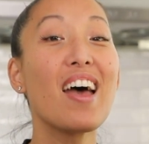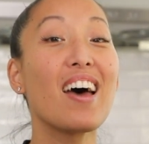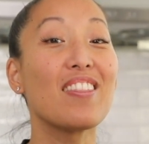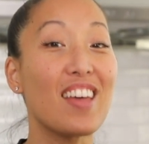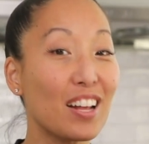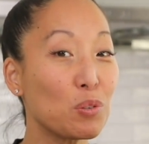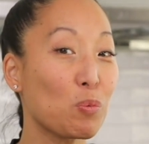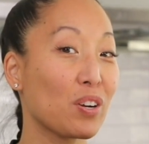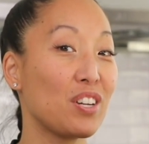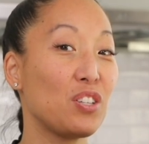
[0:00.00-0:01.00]
And that's what
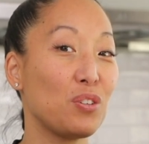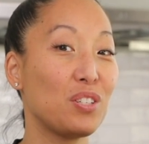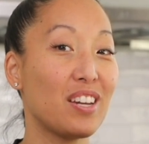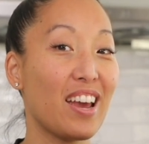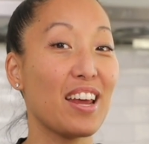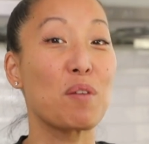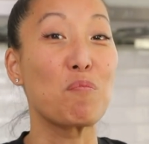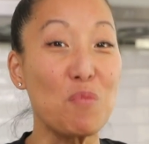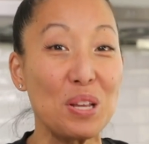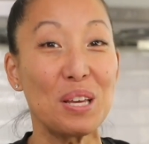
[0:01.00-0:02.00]
we're gonna do today. And
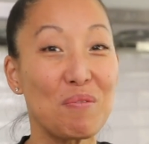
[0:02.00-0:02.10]
I'm really,